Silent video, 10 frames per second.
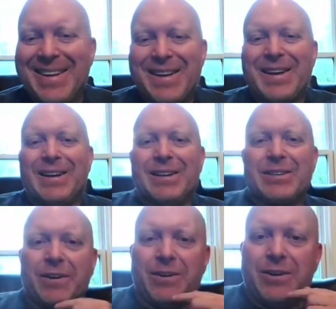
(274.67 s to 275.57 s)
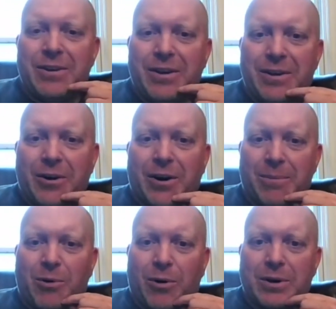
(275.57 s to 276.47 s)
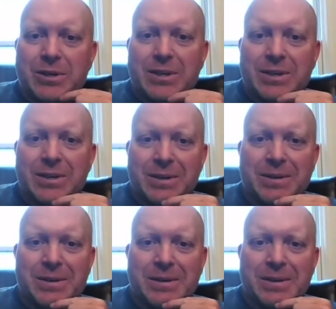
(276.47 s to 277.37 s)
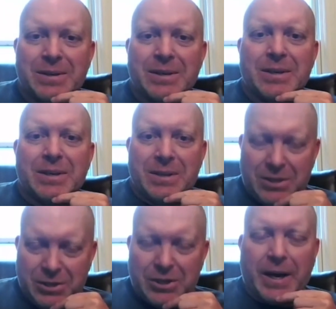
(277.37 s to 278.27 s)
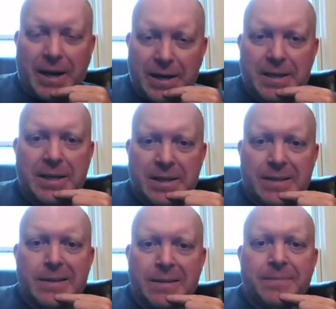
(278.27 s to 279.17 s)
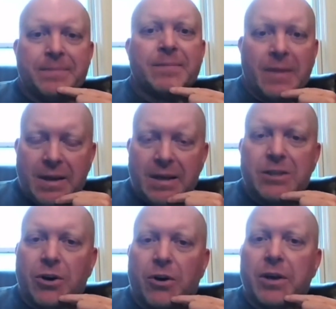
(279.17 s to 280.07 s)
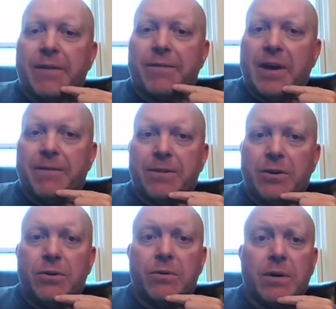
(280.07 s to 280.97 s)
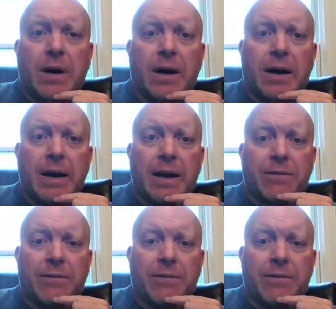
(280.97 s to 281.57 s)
Sorry, I forgot to unmute. That's okay. Um, I just you heard of Morris. Just heard of him. I haven't done any reading on him.